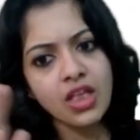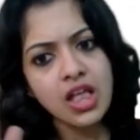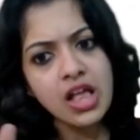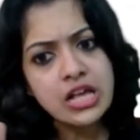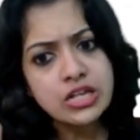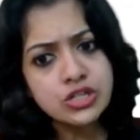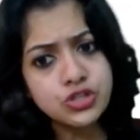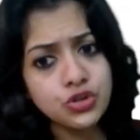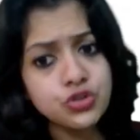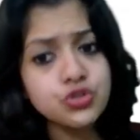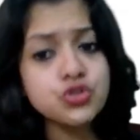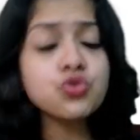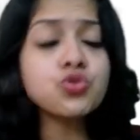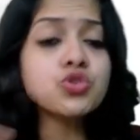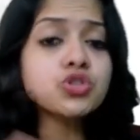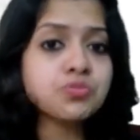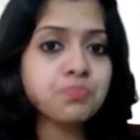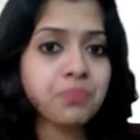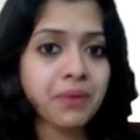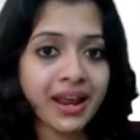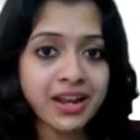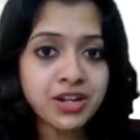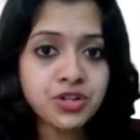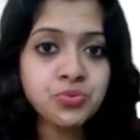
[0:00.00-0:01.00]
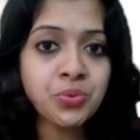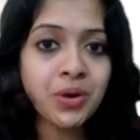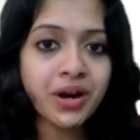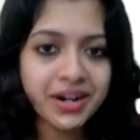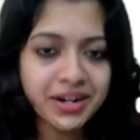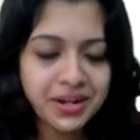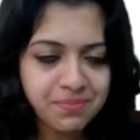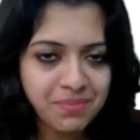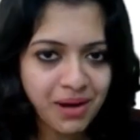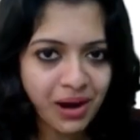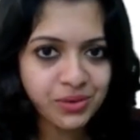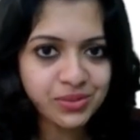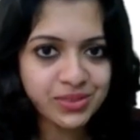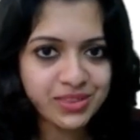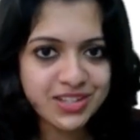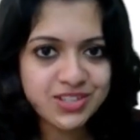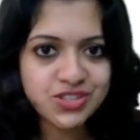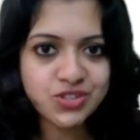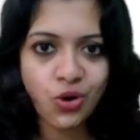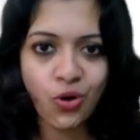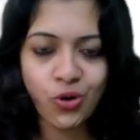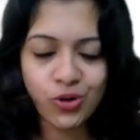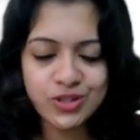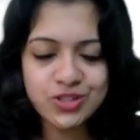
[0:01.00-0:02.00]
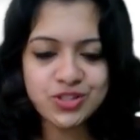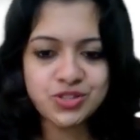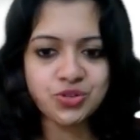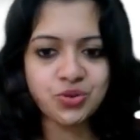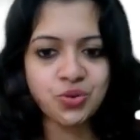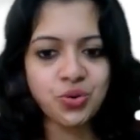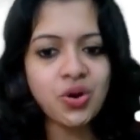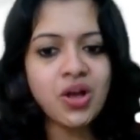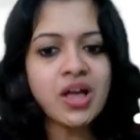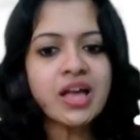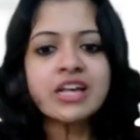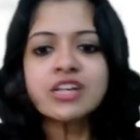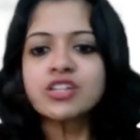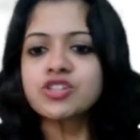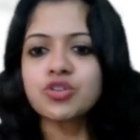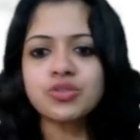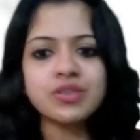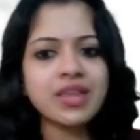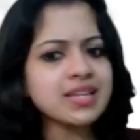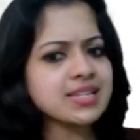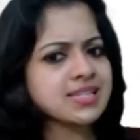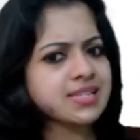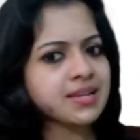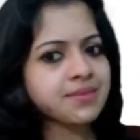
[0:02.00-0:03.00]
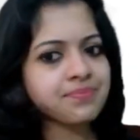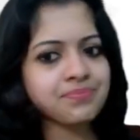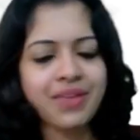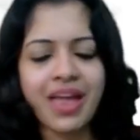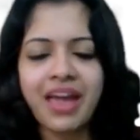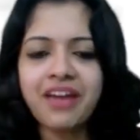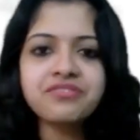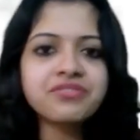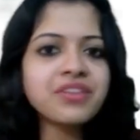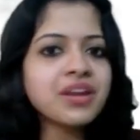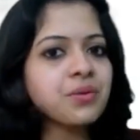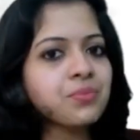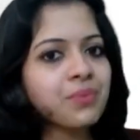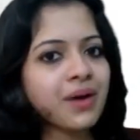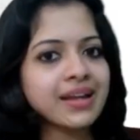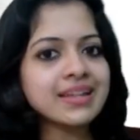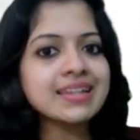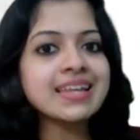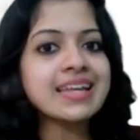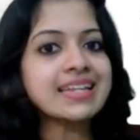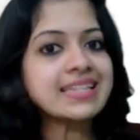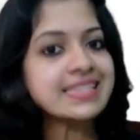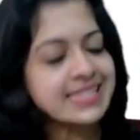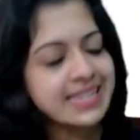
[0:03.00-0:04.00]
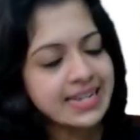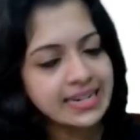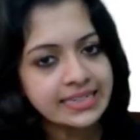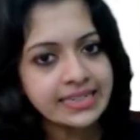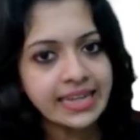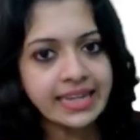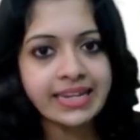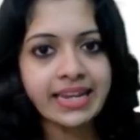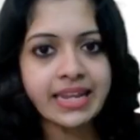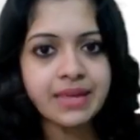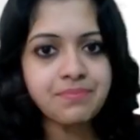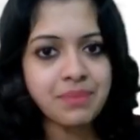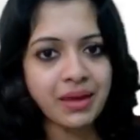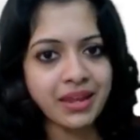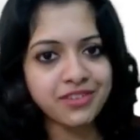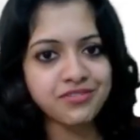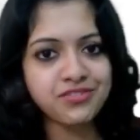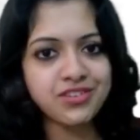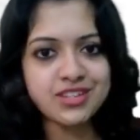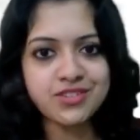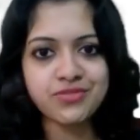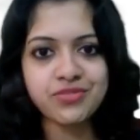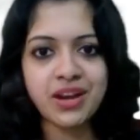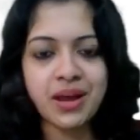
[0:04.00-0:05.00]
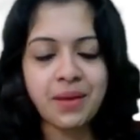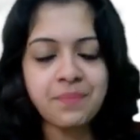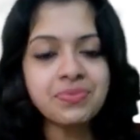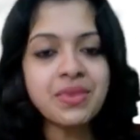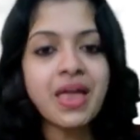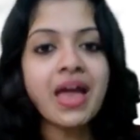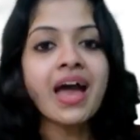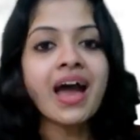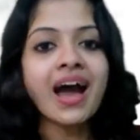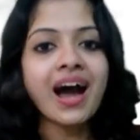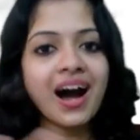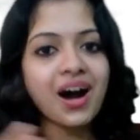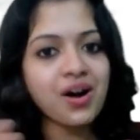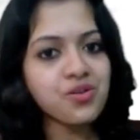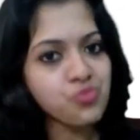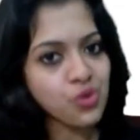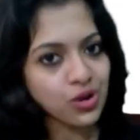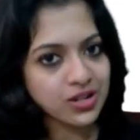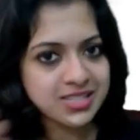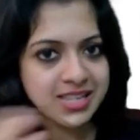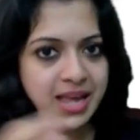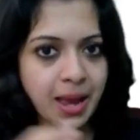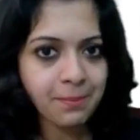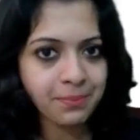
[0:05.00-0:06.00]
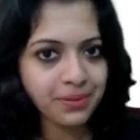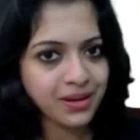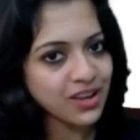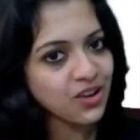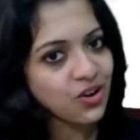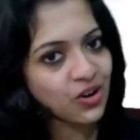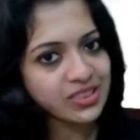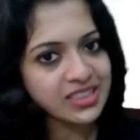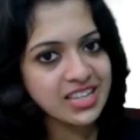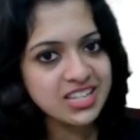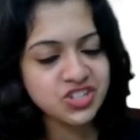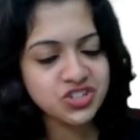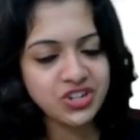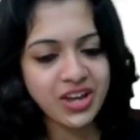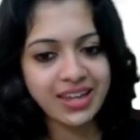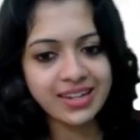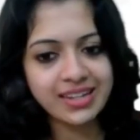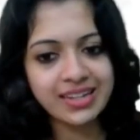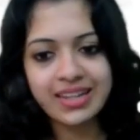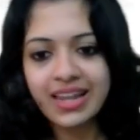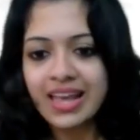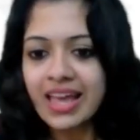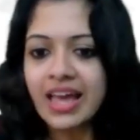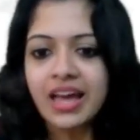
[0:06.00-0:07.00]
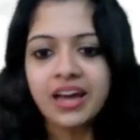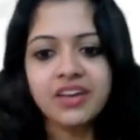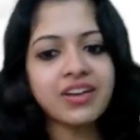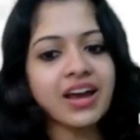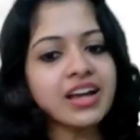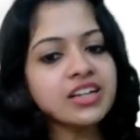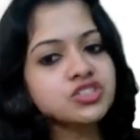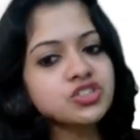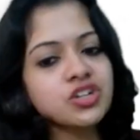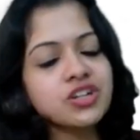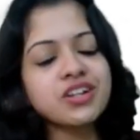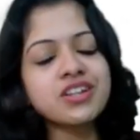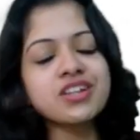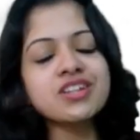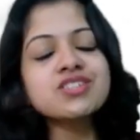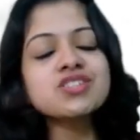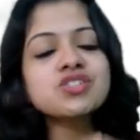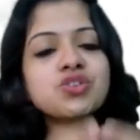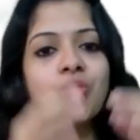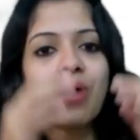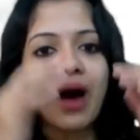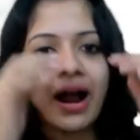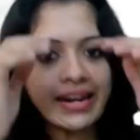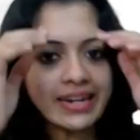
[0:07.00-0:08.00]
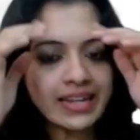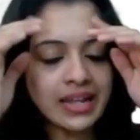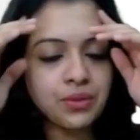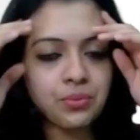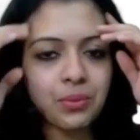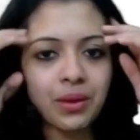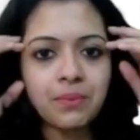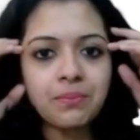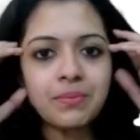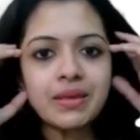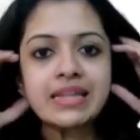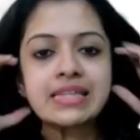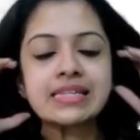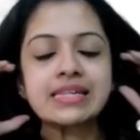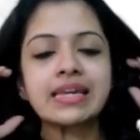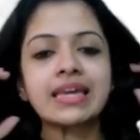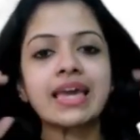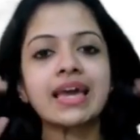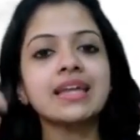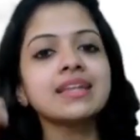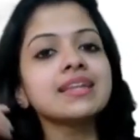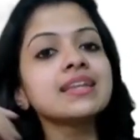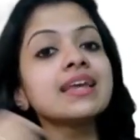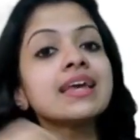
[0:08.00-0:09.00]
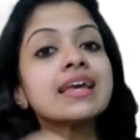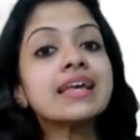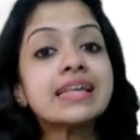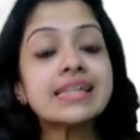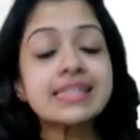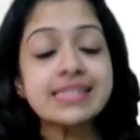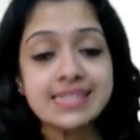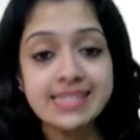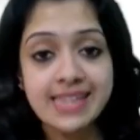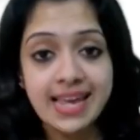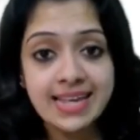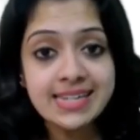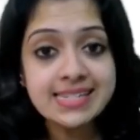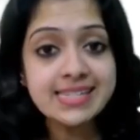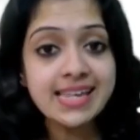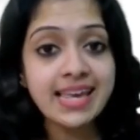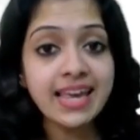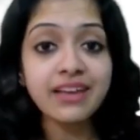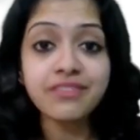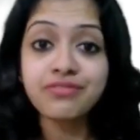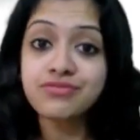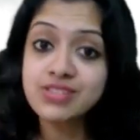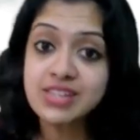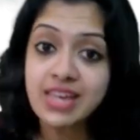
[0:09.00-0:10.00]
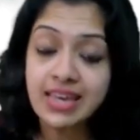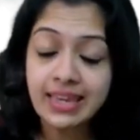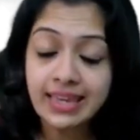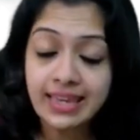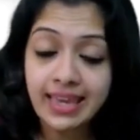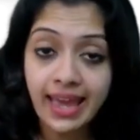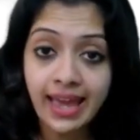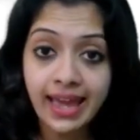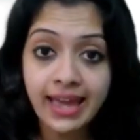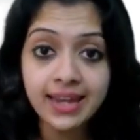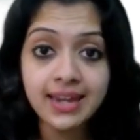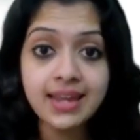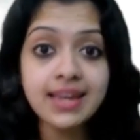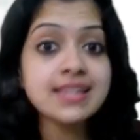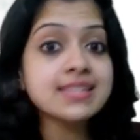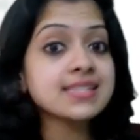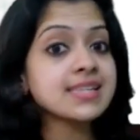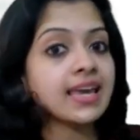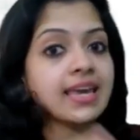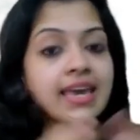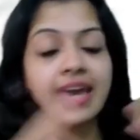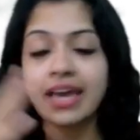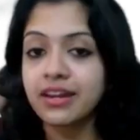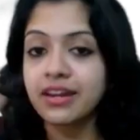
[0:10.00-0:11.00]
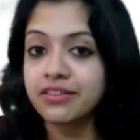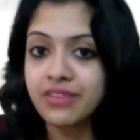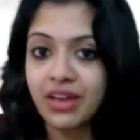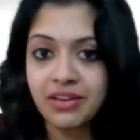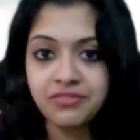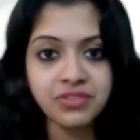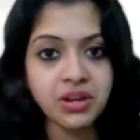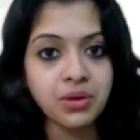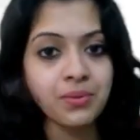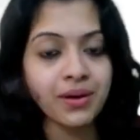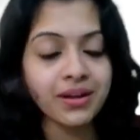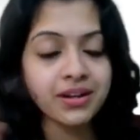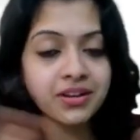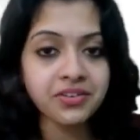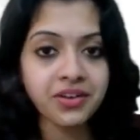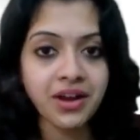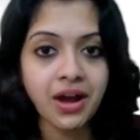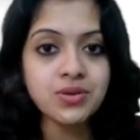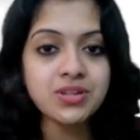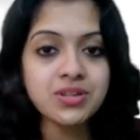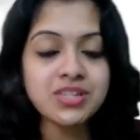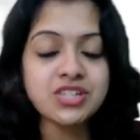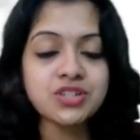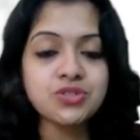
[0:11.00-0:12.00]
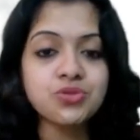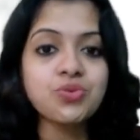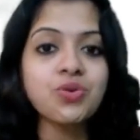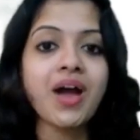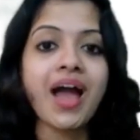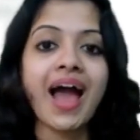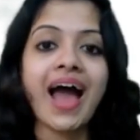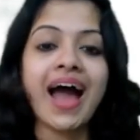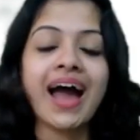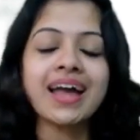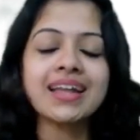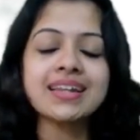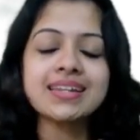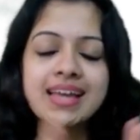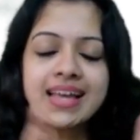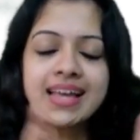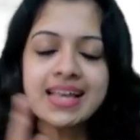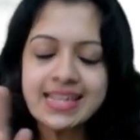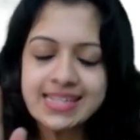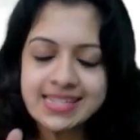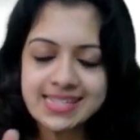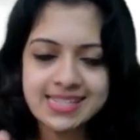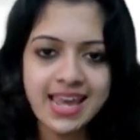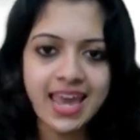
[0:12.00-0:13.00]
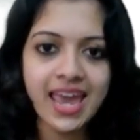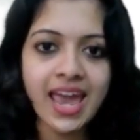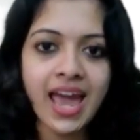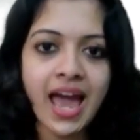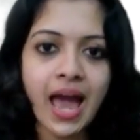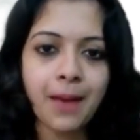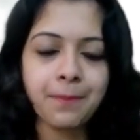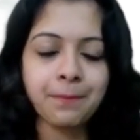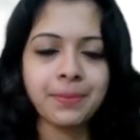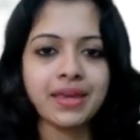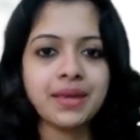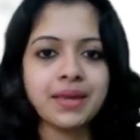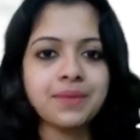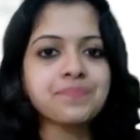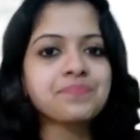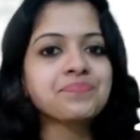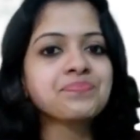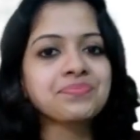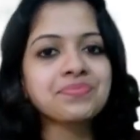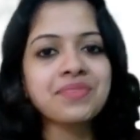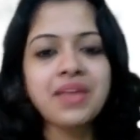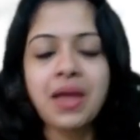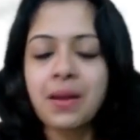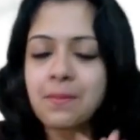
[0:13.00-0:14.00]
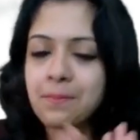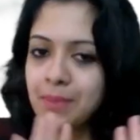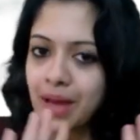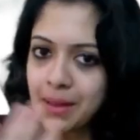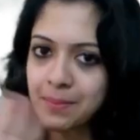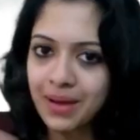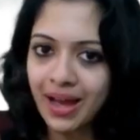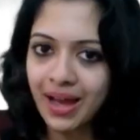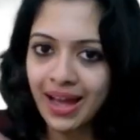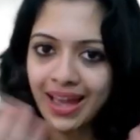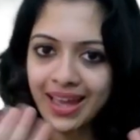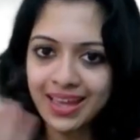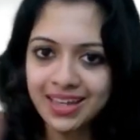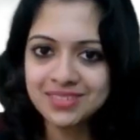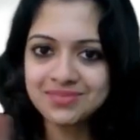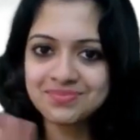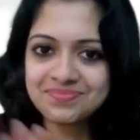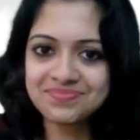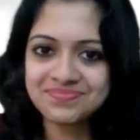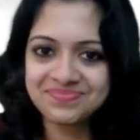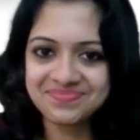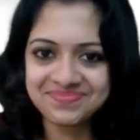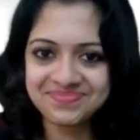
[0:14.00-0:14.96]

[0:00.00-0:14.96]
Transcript: So do spread word about this also, so that everyone can certainly benefit from what's happening on this channel. Right, children? So until we meet again, stay safe, take care of everyone around you, and stay happy. Bye bye.